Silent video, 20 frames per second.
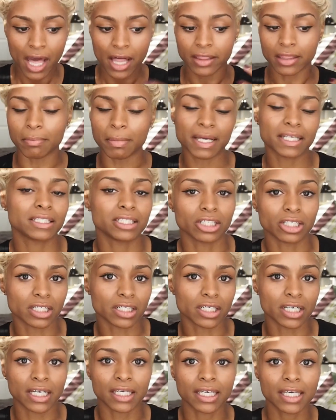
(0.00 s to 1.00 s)
the messier
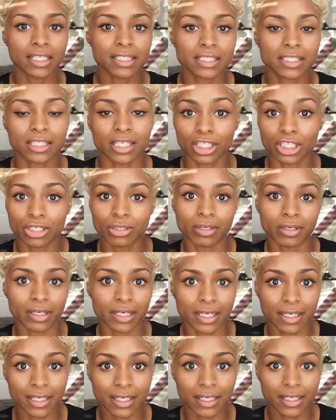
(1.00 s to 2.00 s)
it gets, the cuter
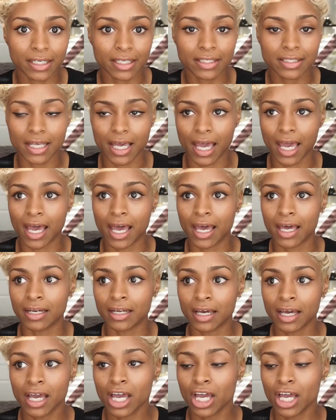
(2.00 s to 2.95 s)
it is, and